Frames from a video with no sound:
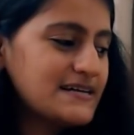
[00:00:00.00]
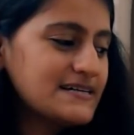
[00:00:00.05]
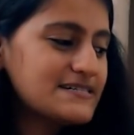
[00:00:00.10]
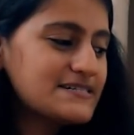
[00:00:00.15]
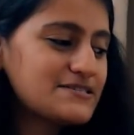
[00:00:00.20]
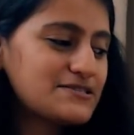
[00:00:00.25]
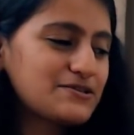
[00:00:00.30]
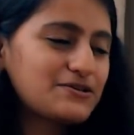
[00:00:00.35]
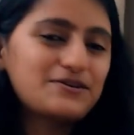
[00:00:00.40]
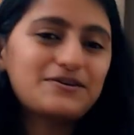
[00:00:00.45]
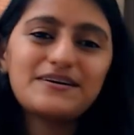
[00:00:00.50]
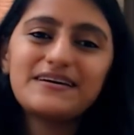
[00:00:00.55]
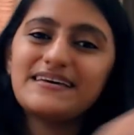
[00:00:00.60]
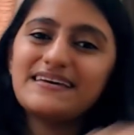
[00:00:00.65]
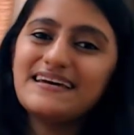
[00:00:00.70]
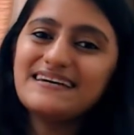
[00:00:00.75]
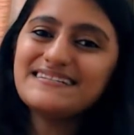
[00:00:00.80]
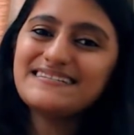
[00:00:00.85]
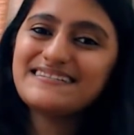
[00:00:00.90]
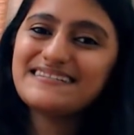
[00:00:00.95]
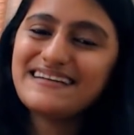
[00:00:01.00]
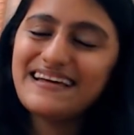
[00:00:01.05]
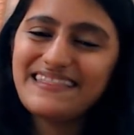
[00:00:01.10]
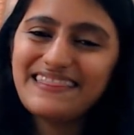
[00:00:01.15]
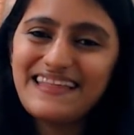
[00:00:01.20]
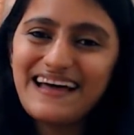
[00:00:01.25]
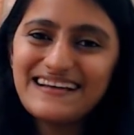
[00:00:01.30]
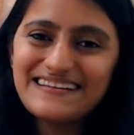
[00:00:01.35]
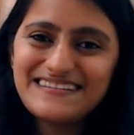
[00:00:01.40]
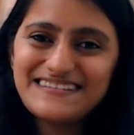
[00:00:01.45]
So, yes,
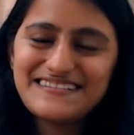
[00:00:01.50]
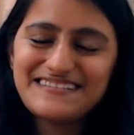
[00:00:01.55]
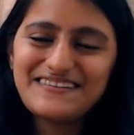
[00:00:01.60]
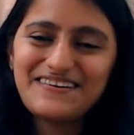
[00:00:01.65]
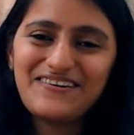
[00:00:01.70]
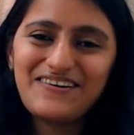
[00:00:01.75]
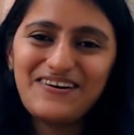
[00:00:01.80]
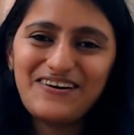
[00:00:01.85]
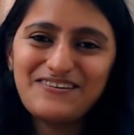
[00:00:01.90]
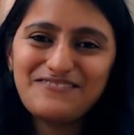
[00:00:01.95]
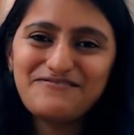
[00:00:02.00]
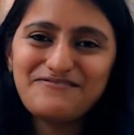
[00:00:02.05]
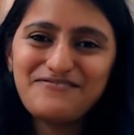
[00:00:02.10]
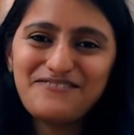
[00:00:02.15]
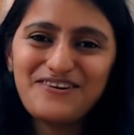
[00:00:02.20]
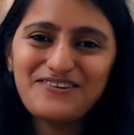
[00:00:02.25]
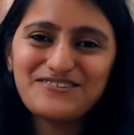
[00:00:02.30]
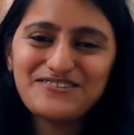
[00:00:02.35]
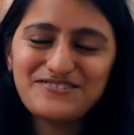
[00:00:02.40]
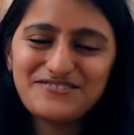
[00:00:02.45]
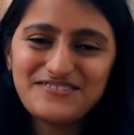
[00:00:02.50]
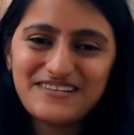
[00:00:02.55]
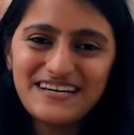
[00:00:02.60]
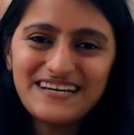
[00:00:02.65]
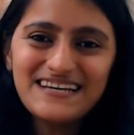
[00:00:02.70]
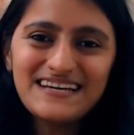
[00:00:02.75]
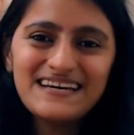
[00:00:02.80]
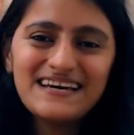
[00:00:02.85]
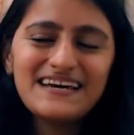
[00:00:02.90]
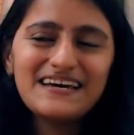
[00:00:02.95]
that's all for
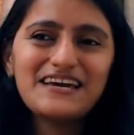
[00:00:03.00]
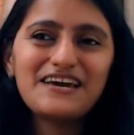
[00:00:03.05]
today.